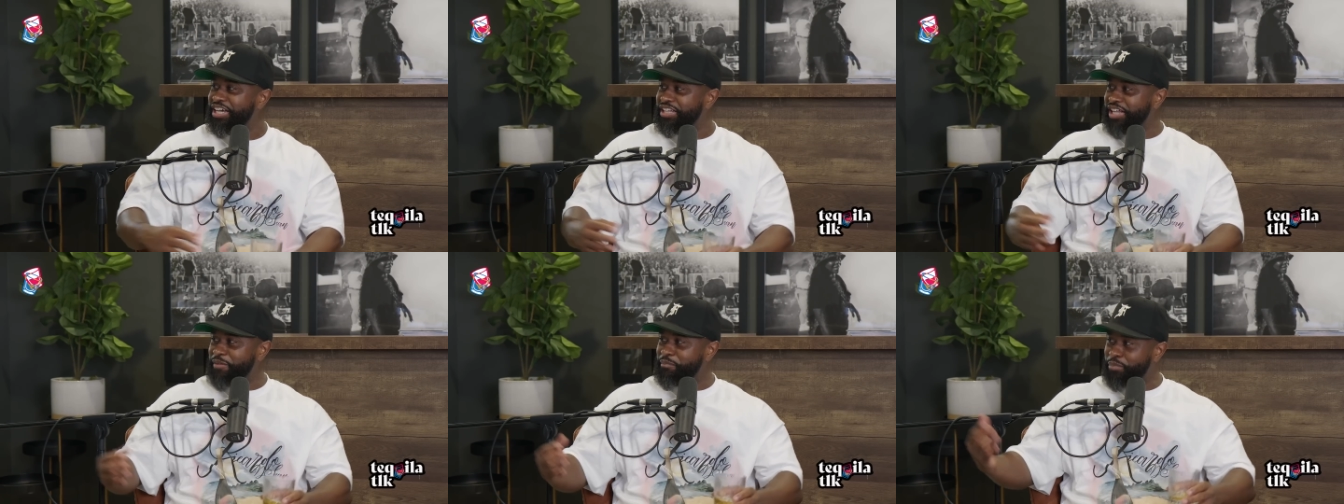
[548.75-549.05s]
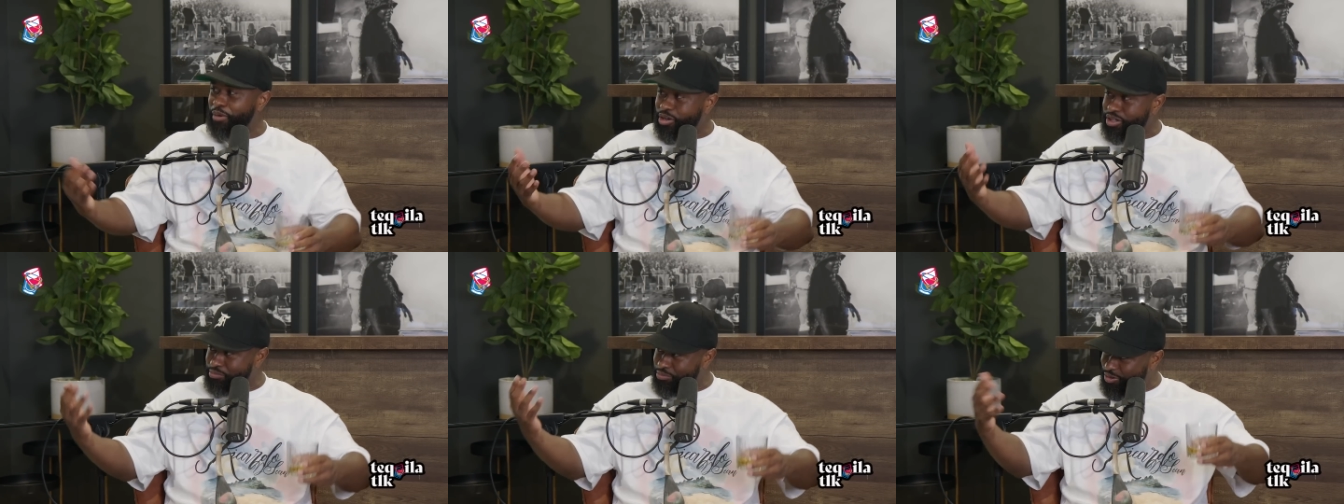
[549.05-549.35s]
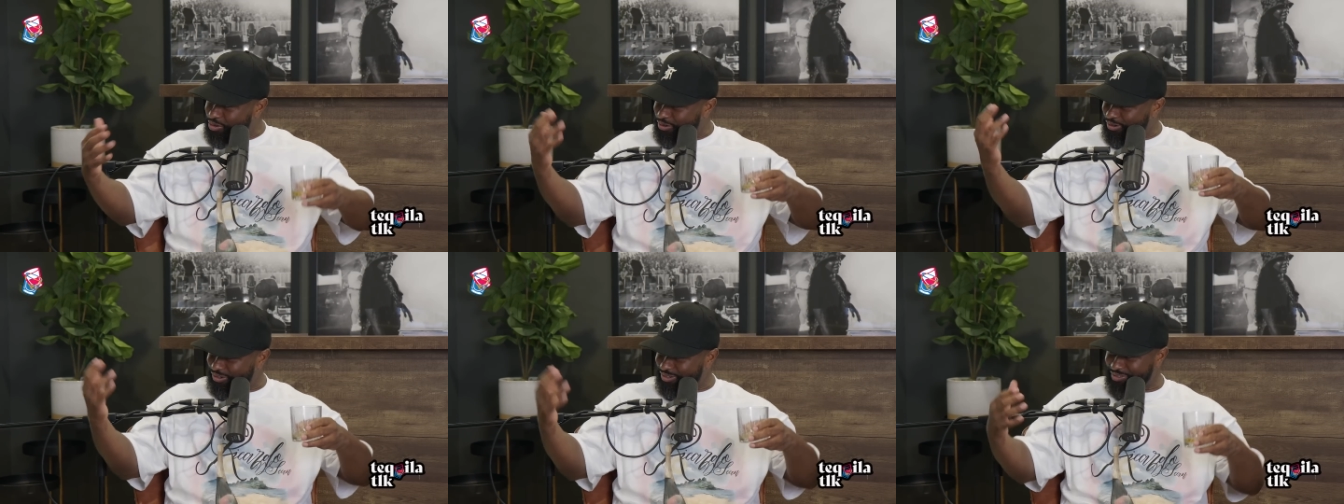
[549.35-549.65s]
like
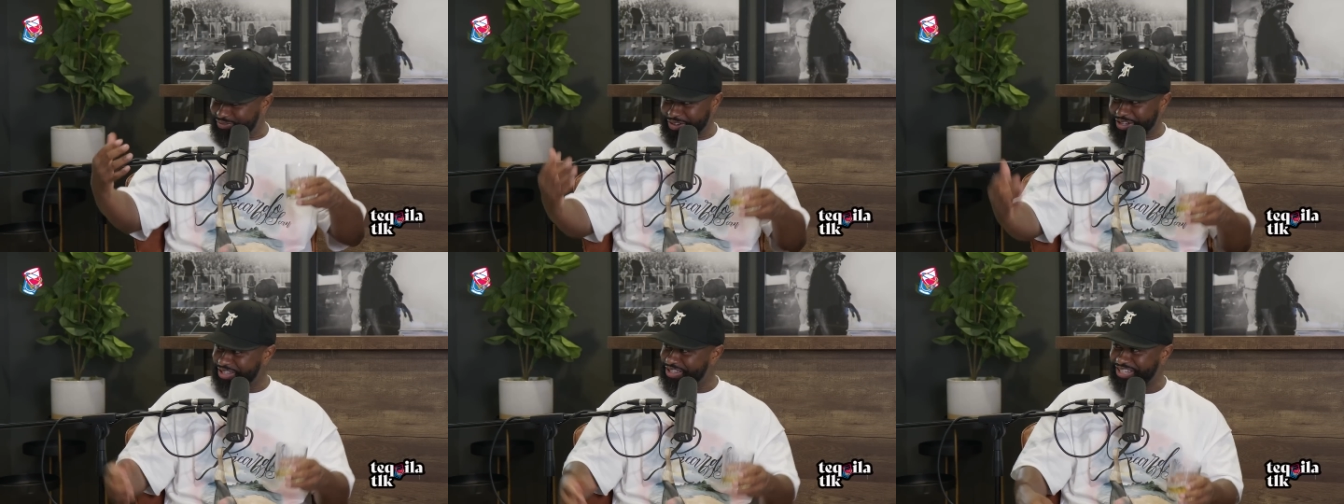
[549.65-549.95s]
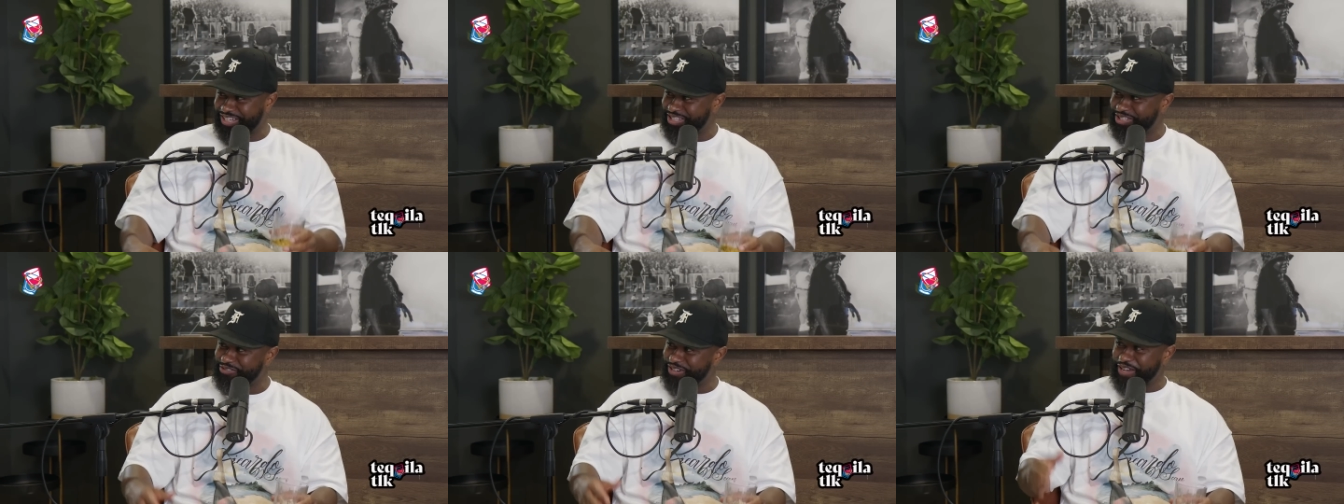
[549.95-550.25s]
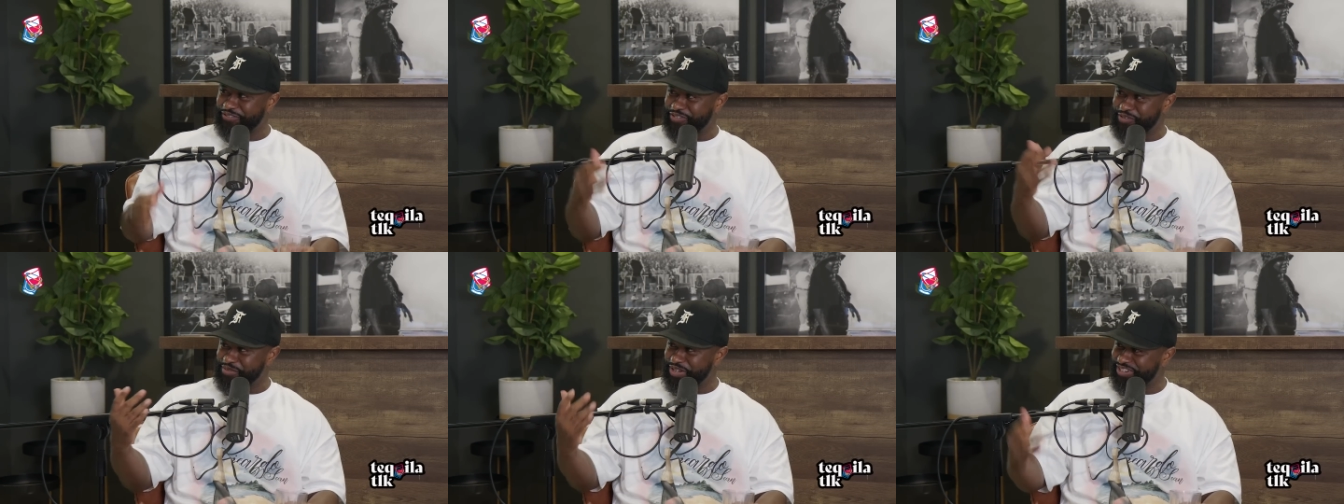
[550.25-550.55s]
Baltimore. I'm like, you
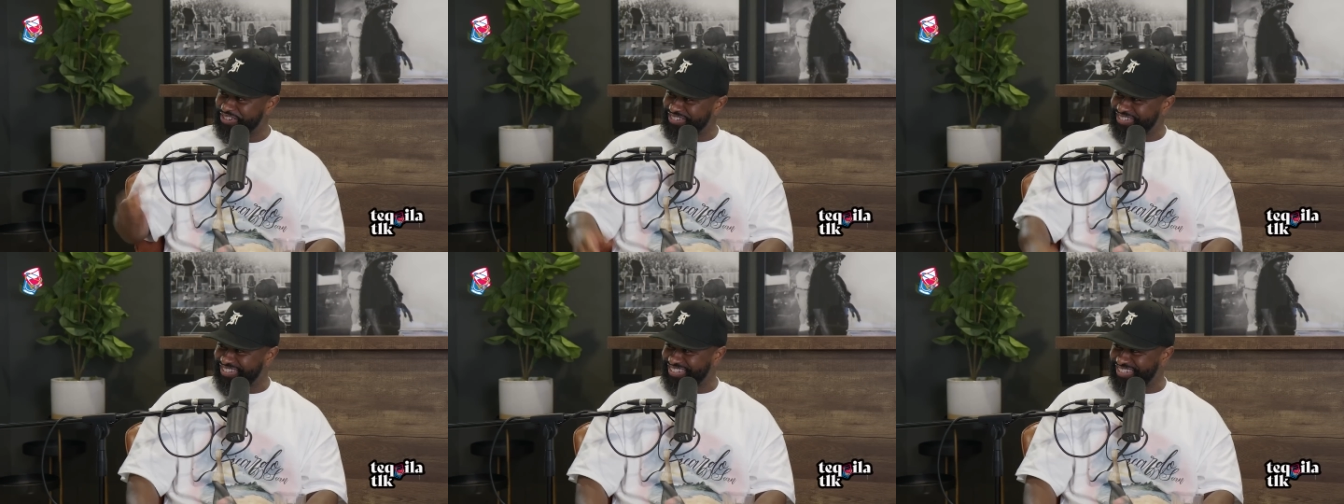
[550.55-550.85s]
ain't from here.